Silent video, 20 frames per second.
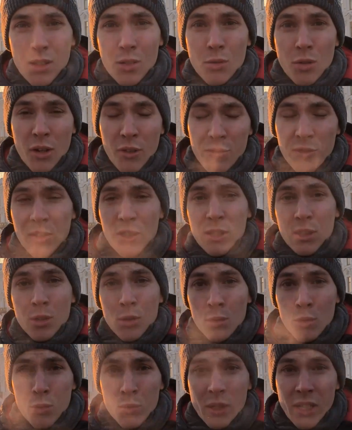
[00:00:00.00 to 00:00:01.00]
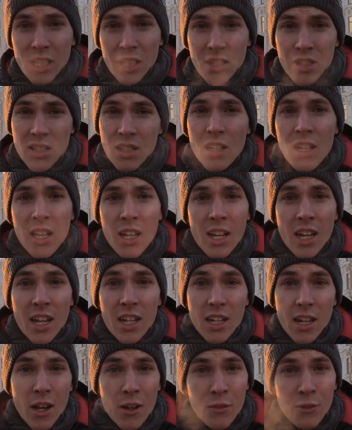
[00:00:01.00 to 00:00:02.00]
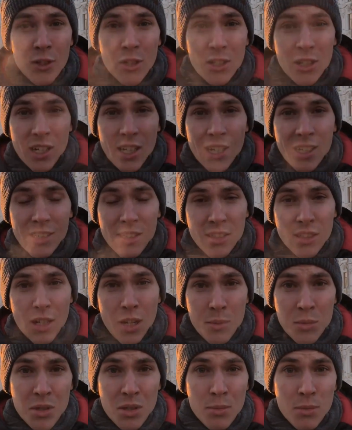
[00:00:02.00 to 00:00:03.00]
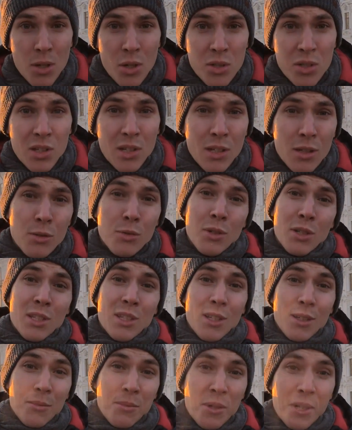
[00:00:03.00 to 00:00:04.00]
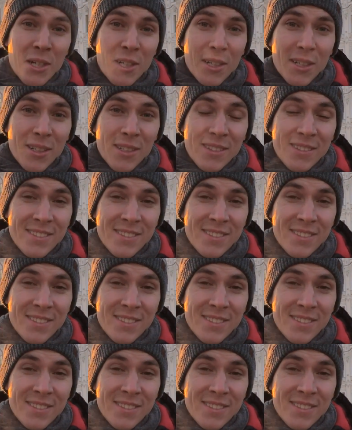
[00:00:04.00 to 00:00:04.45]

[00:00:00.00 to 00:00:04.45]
roughly 2 weeks. And after that comes the most interesting part.